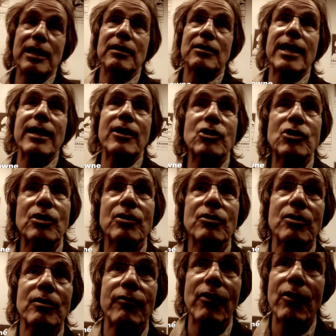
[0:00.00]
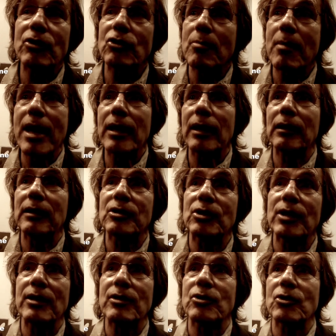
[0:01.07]
he takes this, very dramatically
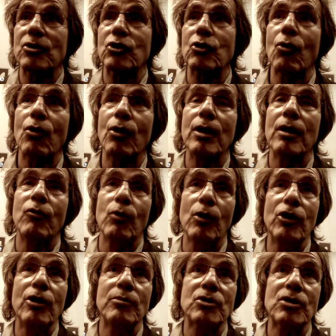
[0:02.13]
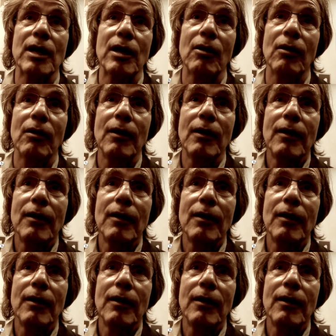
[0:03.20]
sings the story of William Tell